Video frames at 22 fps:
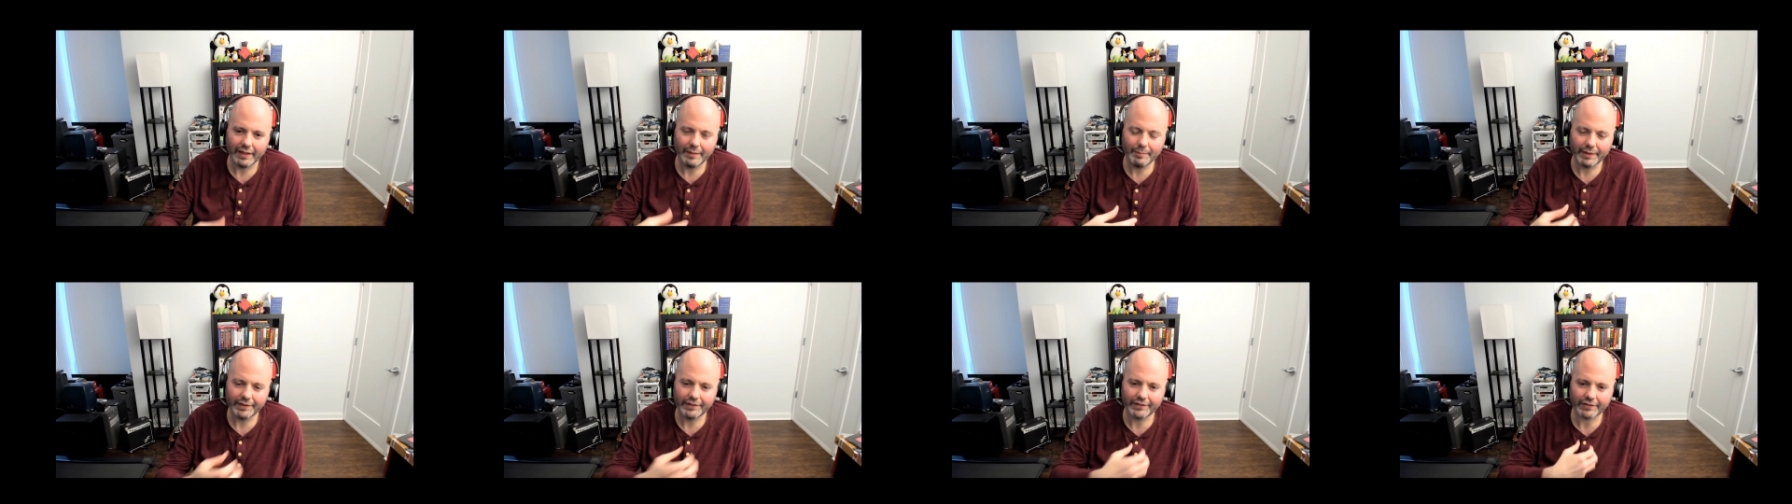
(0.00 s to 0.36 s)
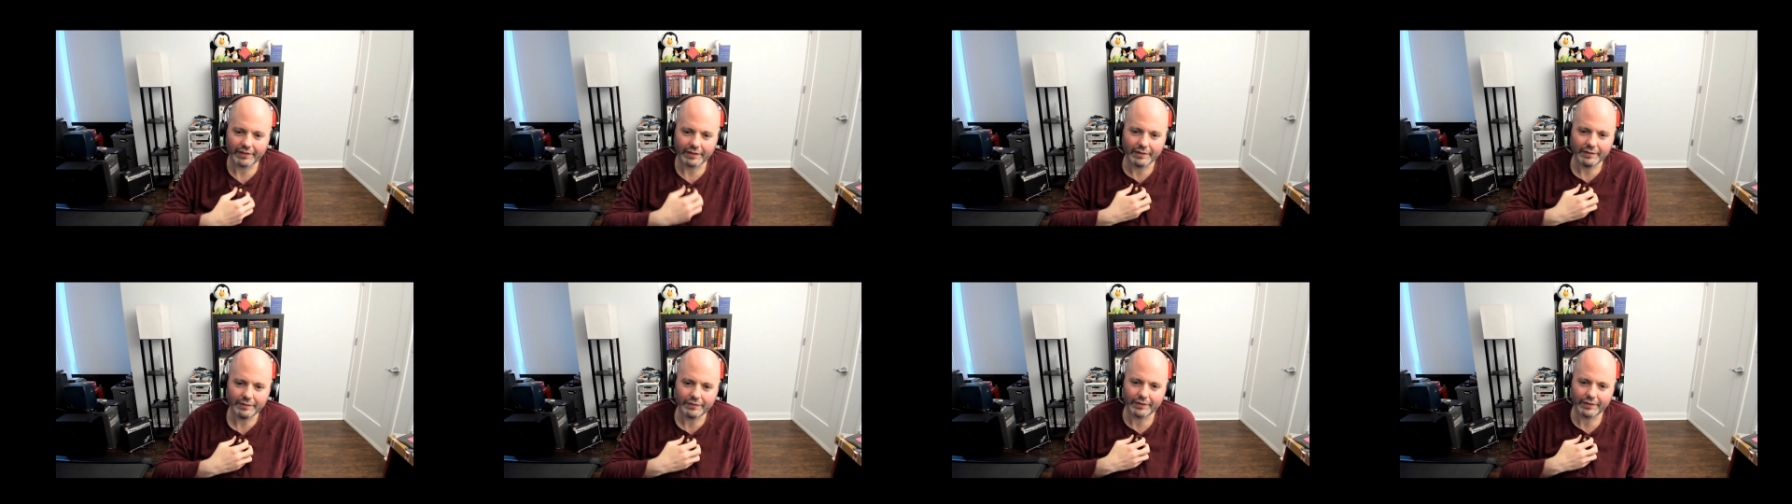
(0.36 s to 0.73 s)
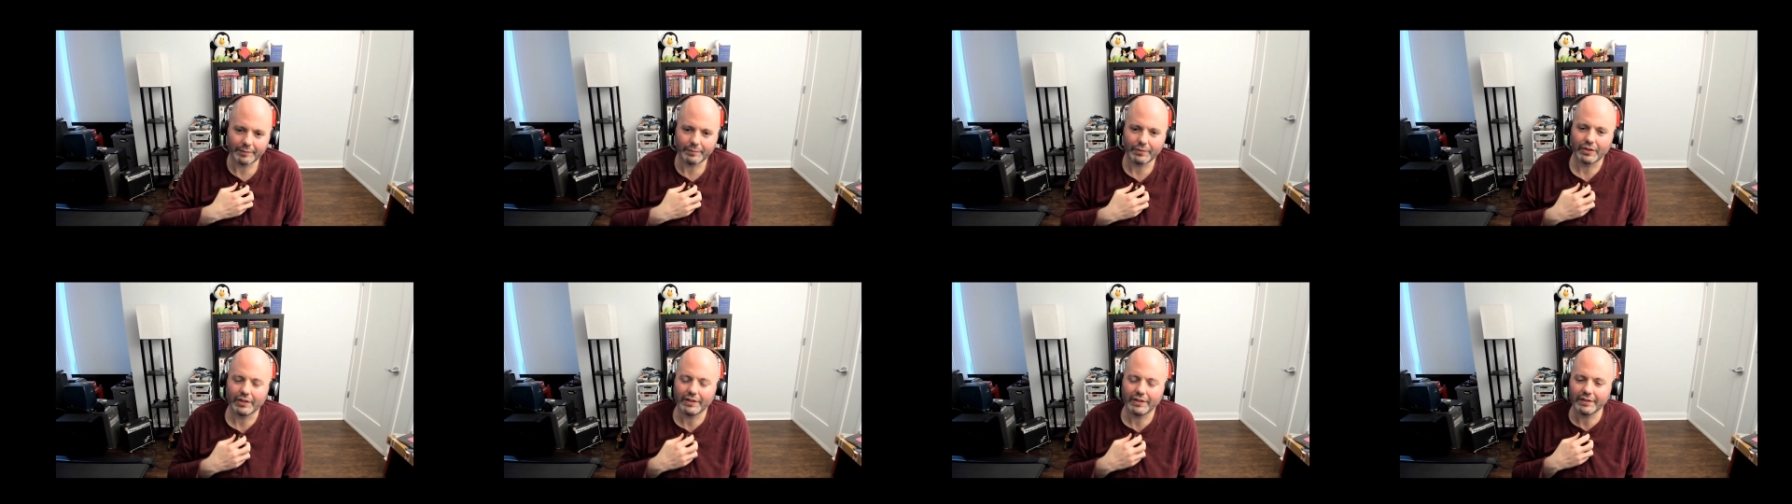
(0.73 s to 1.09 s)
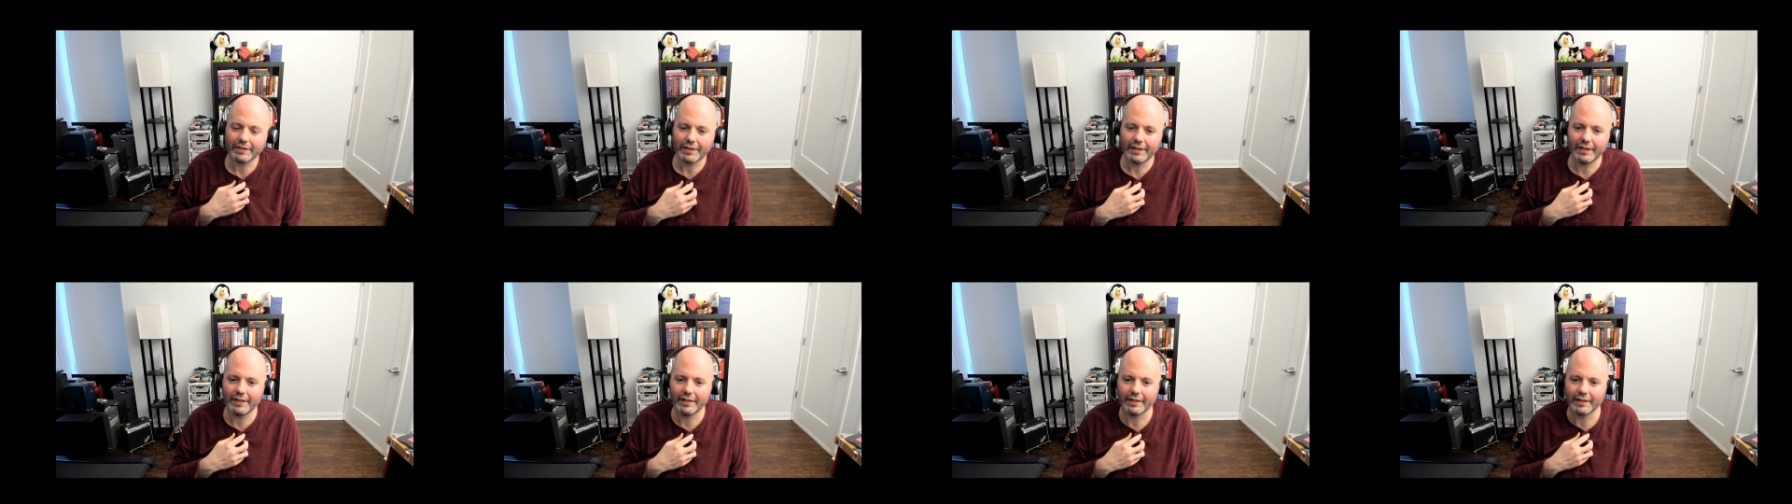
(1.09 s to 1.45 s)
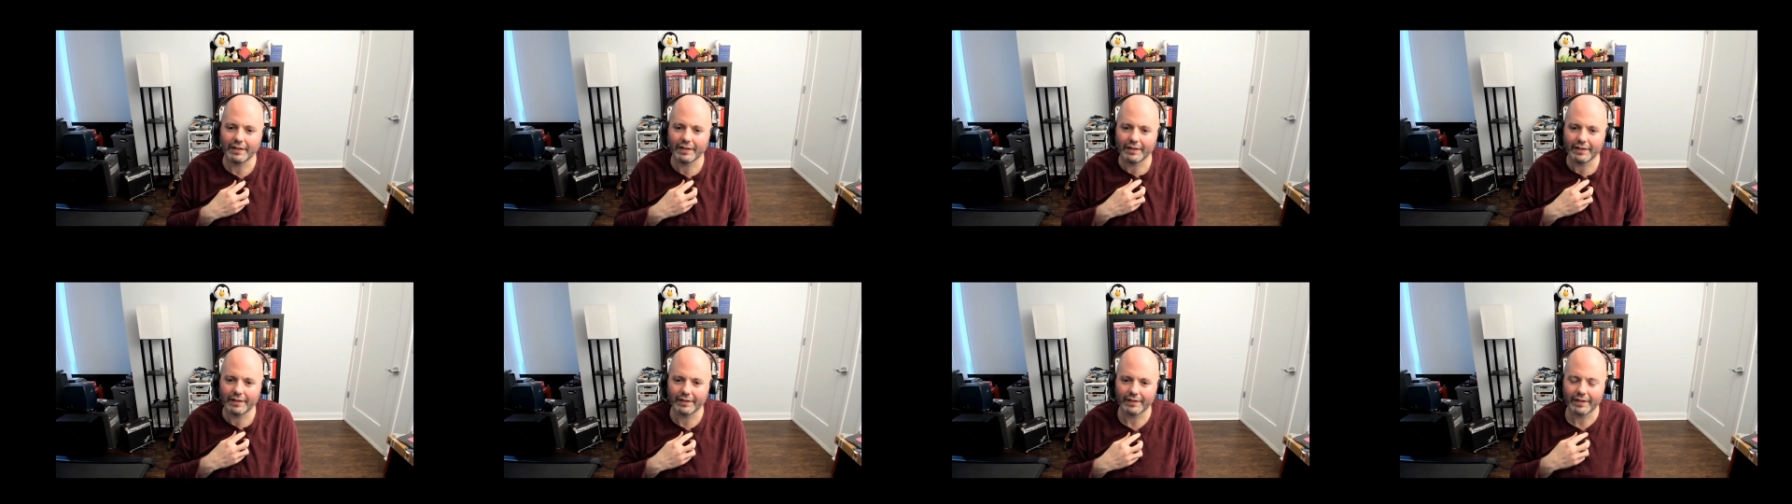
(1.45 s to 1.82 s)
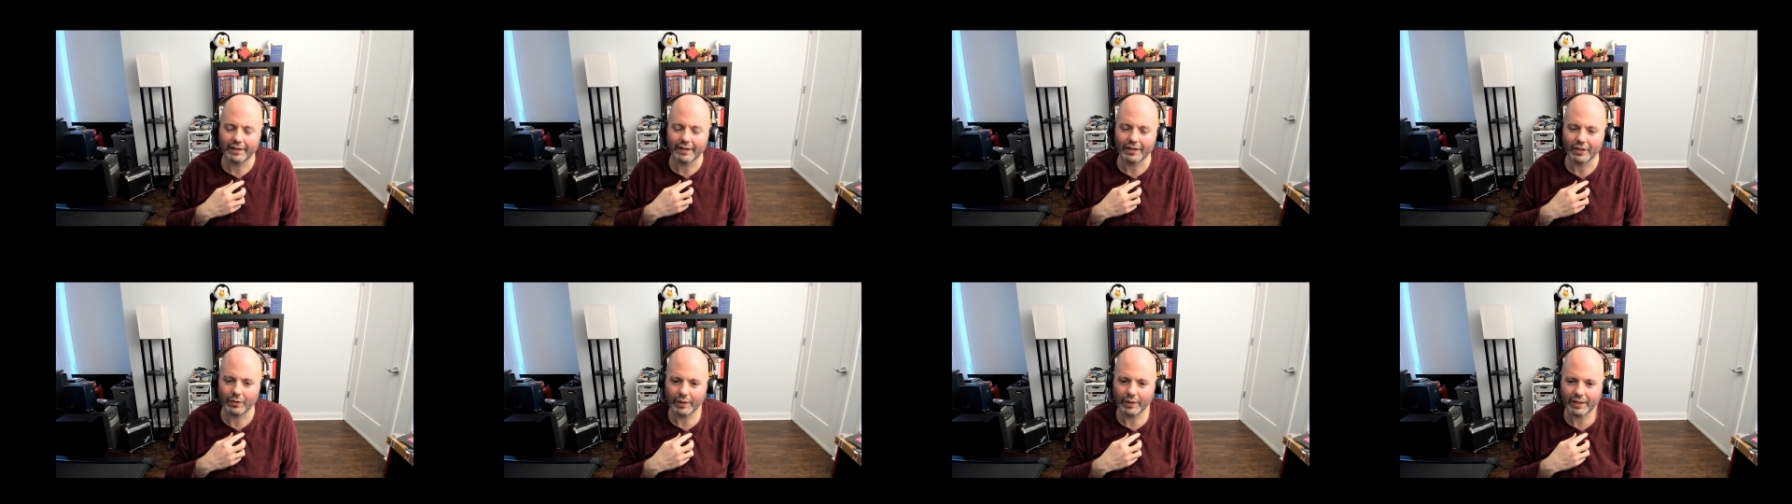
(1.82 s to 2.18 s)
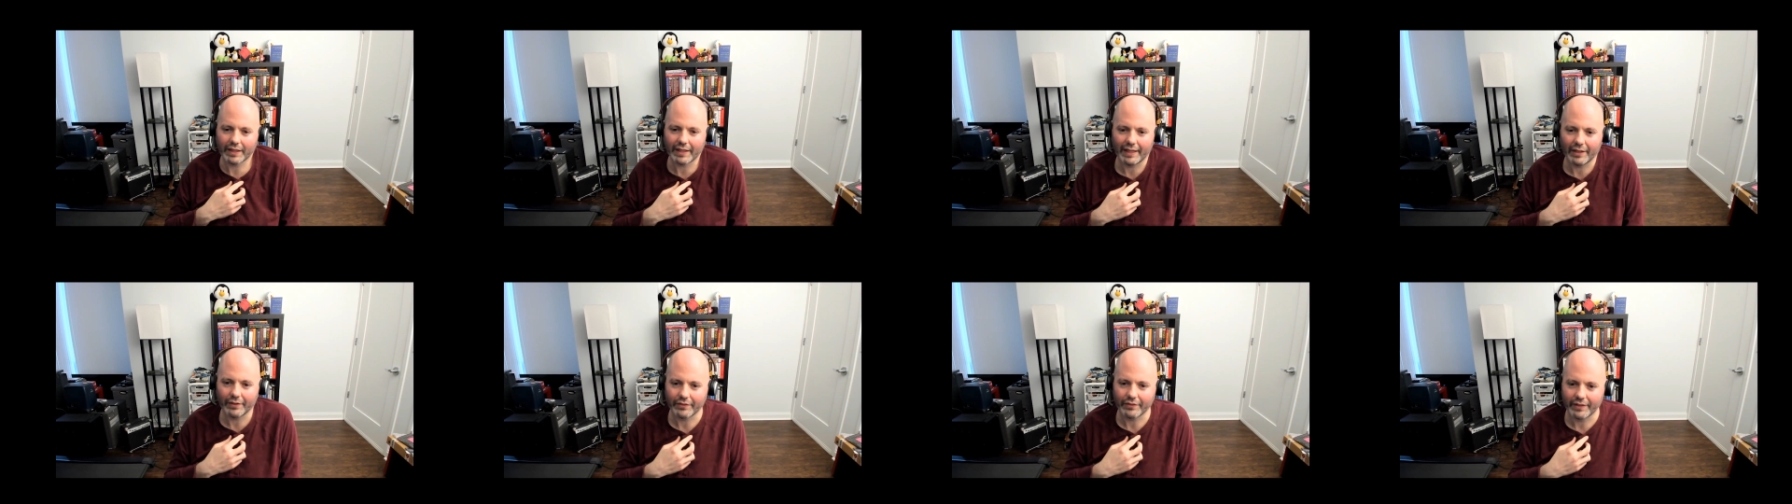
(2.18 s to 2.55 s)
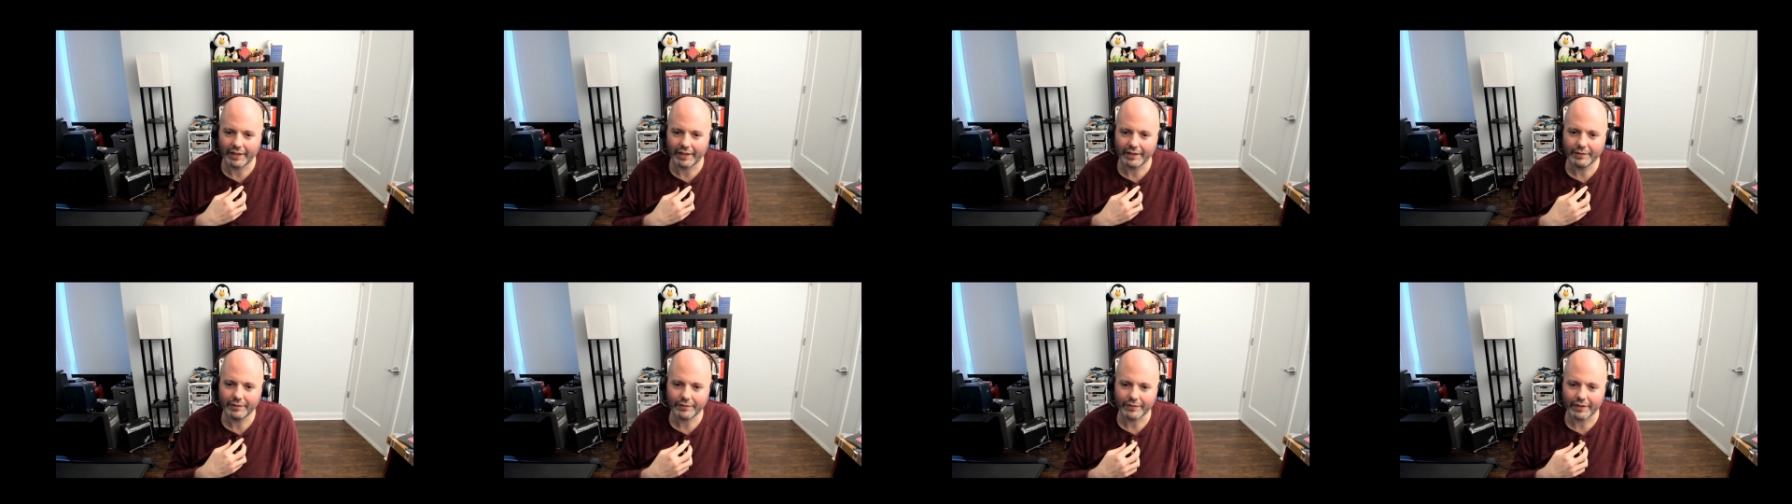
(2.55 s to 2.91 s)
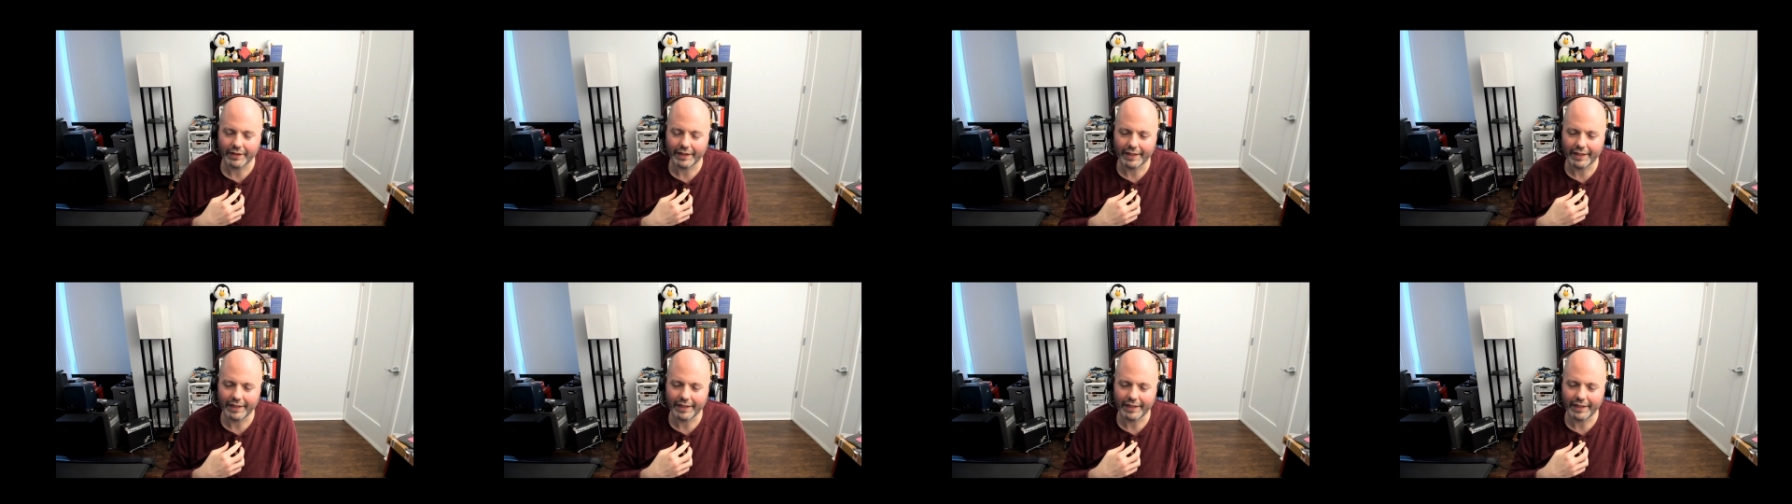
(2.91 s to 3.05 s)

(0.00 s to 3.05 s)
I myself am not a cloud native.